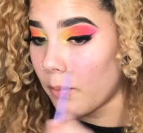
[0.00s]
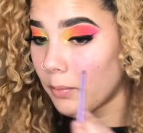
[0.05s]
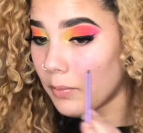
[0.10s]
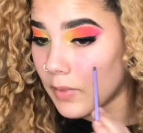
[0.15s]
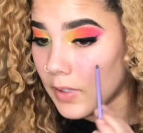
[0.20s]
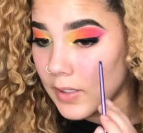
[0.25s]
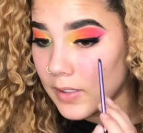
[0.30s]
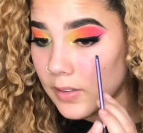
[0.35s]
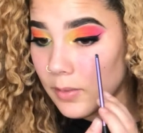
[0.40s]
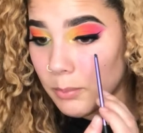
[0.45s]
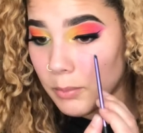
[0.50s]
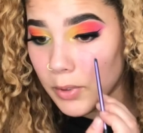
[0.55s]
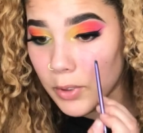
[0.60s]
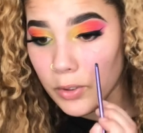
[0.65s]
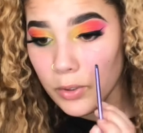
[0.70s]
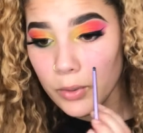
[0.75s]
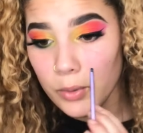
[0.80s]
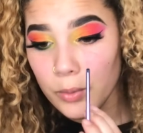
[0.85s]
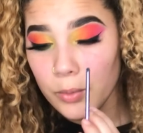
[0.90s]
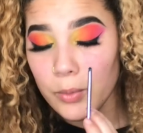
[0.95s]
this
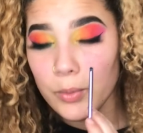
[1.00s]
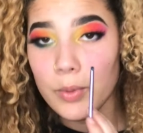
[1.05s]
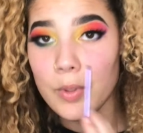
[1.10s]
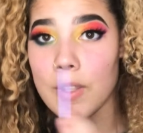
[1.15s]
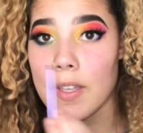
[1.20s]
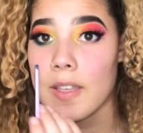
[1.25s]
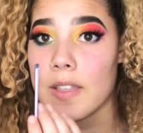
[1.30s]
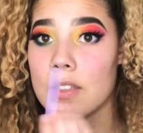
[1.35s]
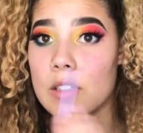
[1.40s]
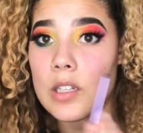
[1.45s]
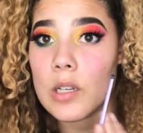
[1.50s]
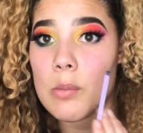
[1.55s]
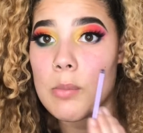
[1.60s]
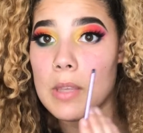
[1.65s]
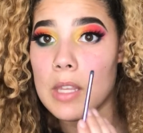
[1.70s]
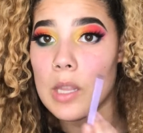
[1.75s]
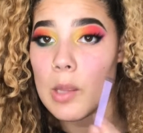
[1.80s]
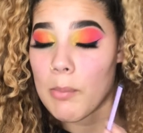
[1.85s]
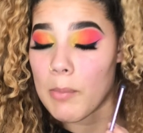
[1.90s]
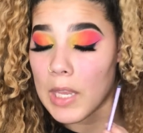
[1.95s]
blue is going to
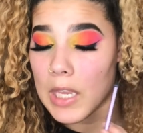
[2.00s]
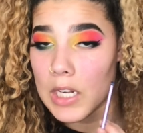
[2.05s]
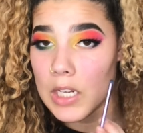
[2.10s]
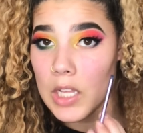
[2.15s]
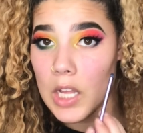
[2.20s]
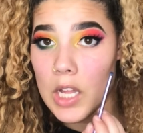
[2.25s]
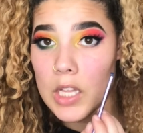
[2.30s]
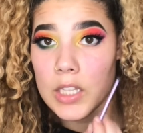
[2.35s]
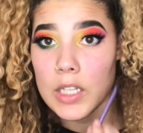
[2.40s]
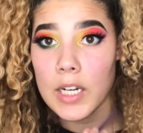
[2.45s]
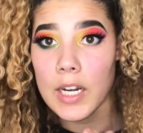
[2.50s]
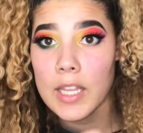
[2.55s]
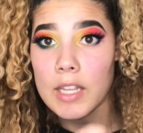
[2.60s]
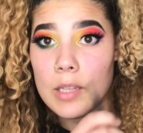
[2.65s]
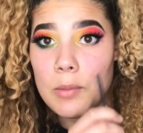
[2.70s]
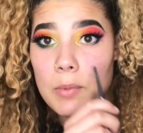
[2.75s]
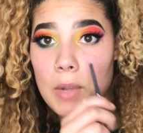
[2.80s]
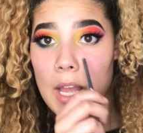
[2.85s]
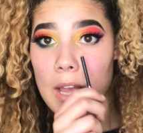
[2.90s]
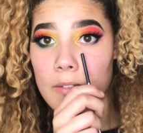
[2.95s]
be the main color, and
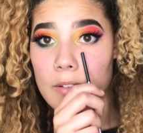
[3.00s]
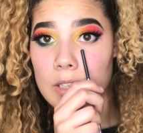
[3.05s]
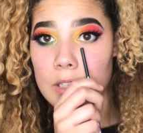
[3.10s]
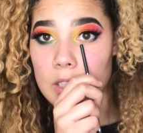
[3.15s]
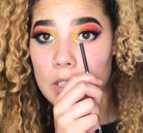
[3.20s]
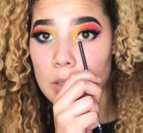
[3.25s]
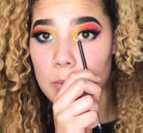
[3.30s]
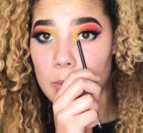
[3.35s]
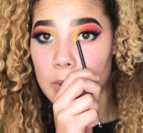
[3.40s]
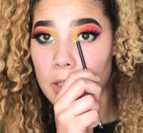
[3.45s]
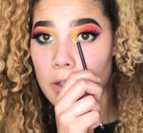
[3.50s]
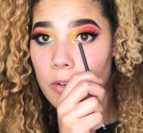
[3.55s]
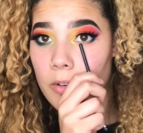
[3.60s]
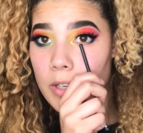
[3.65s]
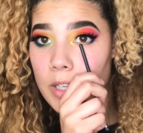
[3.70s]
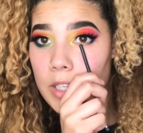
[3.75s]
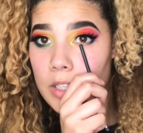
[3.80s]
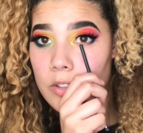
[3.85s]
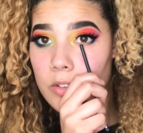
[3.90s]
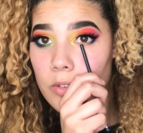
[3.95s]
then we'll have a little bit
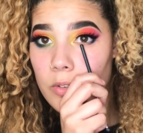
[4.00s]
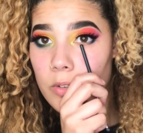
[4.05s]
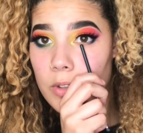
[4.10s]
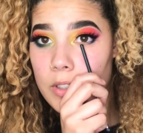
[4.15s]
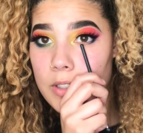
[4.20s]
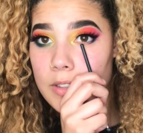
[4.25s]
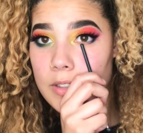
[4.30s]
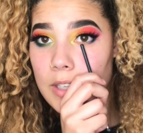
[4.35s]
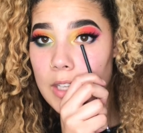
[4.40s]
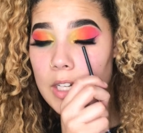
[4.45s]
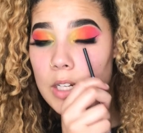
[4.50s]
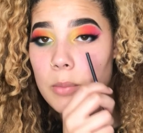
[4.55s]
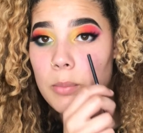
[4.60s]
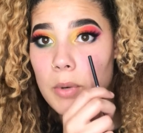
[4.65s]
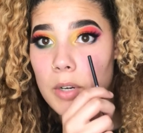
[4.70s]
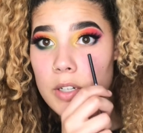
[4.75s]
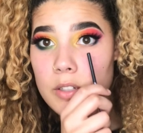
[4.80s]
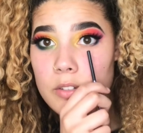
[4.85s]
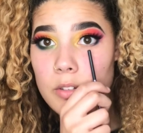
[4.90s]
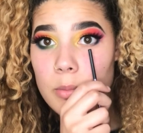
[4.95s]
green towards the inner
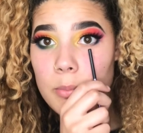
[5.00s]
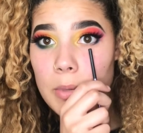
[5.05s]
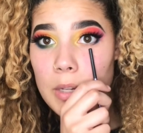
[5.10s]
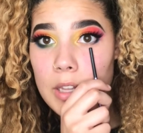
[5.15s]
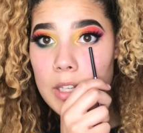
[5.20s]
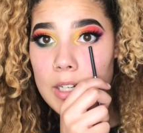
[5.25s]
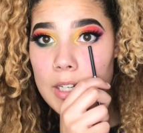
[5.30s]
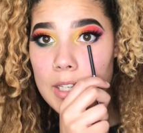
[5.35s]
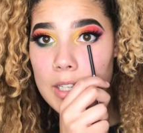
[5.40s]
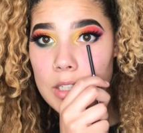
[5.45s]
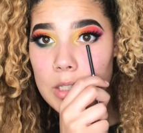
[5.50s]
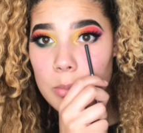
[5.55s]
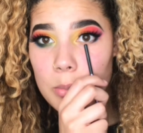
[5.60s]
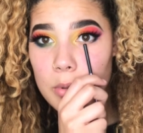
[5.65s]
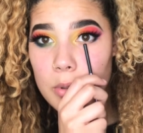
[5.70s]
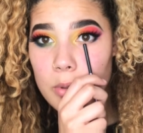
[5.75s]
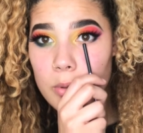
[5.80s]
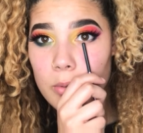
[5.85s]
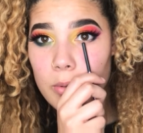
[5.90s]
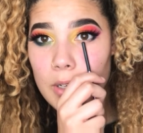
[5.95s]
part. So I'm probably going to end the
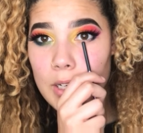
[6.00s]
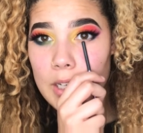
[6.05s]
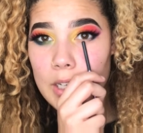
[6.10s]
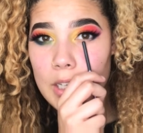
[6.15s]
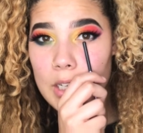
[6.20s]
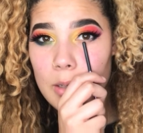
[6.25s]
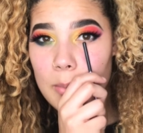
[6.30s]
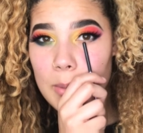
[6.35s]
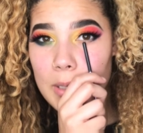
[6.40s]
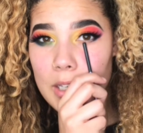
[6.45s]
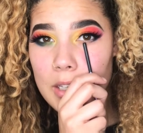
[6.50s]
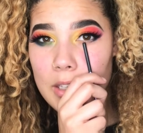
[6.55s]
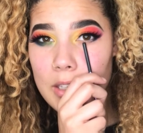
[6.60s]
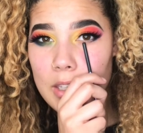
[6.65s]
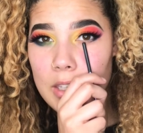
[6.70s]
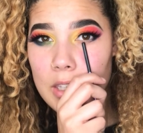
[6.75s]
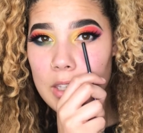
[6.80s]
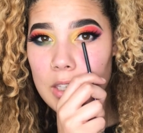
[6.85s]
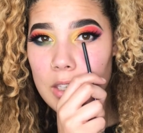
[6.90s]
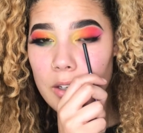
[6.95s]
blue right about
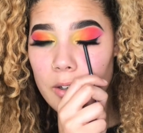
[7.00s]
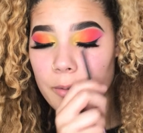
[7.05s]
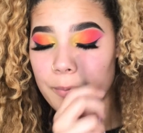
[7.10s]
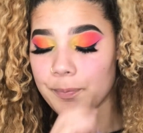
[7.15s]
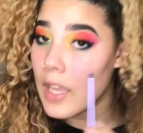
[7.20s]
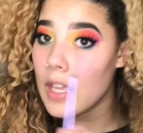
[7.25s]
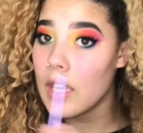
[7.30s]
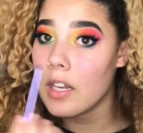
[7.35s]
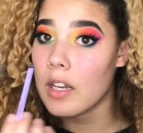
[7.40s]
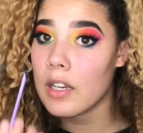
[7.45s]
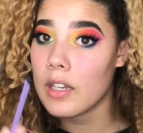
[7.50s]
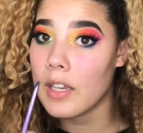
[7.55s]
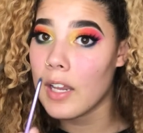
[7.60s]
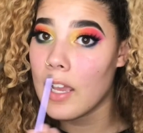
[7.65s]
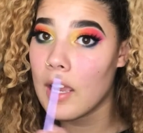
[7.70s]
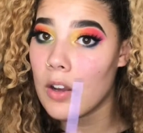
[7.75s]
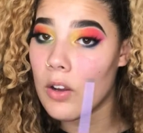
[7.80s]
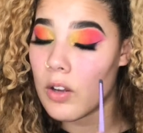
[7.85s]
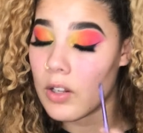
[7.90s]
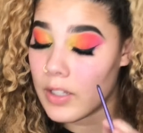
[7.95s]
here. And
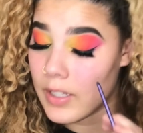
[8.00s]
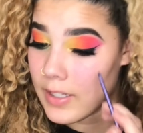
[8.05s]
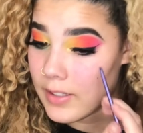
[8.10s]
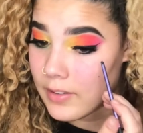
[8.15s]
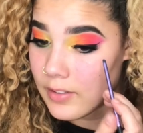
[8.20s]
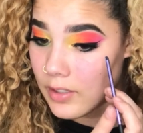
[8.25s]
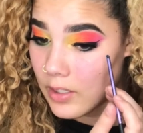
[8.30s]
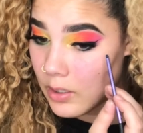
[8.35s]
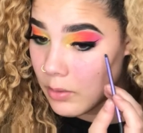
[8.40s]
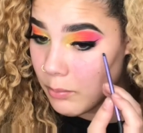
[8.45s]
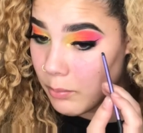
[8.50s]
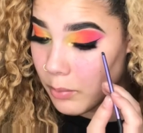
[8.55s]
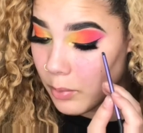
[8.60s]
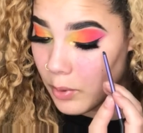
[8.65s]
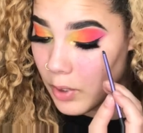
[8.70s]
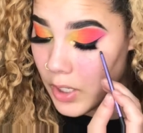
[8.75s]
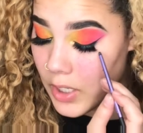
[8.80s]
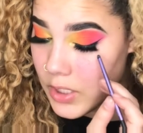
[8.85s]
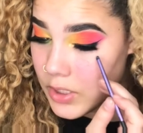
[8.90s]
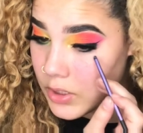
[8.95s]
now on that same
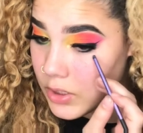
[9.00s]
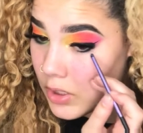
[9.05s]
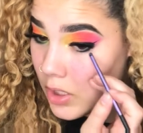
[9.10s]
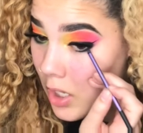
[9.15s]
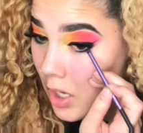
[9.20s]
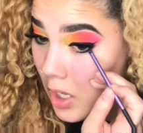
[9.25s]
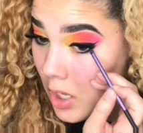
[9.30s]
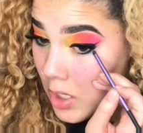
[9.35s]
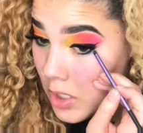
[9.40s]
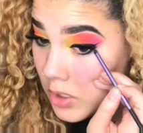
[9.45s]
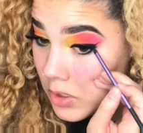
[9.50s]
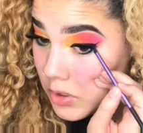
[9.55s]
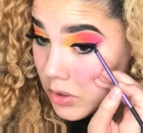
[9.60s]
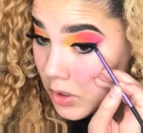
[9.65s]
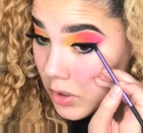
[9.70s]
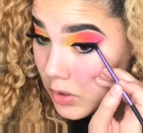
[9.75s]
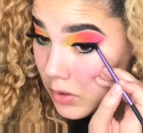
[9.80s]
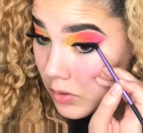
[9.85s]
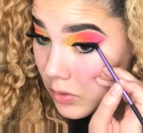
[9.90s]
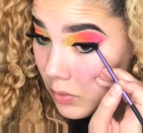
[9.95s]
brush,
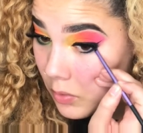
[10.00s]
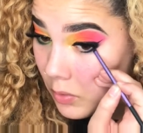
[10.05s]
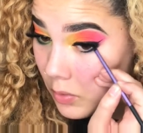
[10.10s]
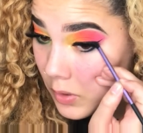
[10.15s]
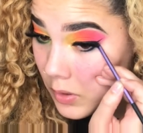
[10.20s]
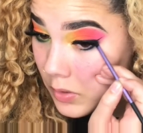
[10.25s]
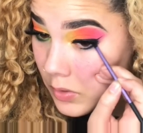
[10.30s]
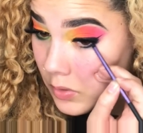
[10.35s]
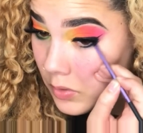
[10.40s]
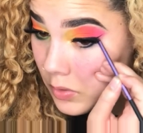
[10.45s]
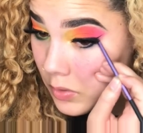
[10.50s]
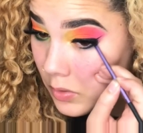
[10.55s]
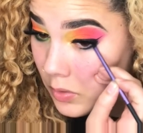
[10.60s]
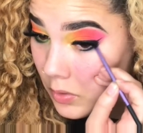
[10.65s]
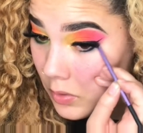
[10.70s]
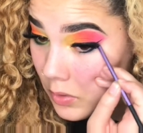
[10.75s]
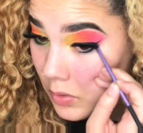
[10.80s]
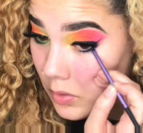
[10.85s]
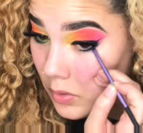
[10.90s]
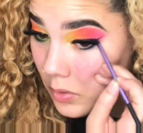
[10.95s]
just going
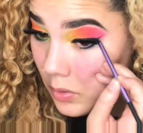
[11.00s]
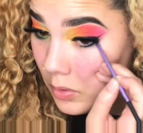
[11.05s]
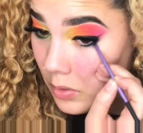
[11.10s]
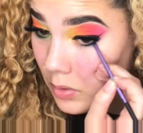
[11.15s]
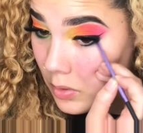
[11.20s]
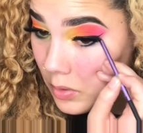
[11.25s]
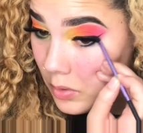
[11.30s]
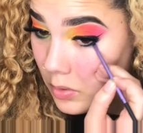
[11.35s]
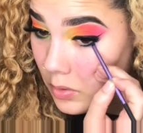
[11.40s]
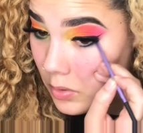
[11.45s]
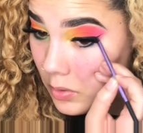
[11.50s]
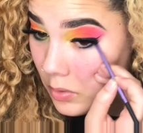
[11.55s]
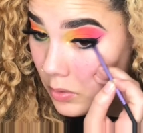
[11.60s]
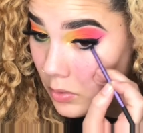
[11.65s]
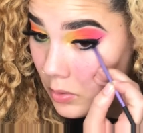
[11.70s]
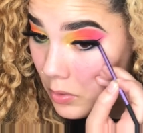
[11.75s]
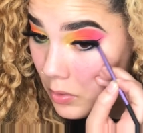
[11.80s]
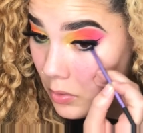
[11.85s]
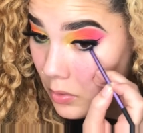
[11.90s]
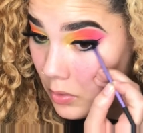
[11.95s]
to
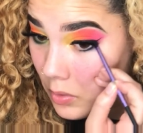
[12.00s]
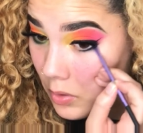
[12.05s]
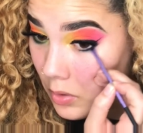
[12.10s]
do